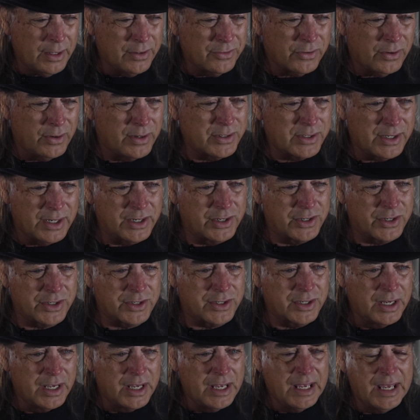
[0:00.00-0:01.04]
So he said it
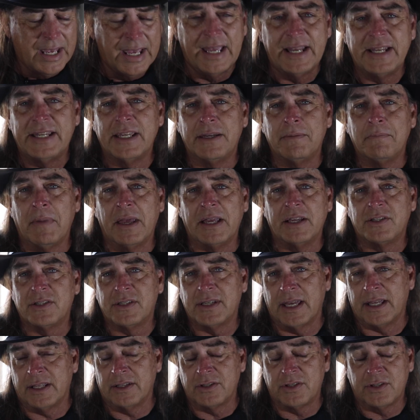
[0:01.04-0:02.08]
just it didn't make
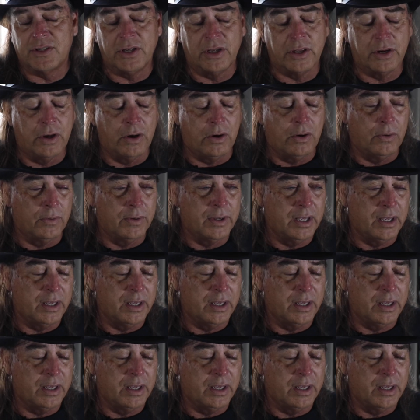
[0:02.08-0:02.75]
sense, you know.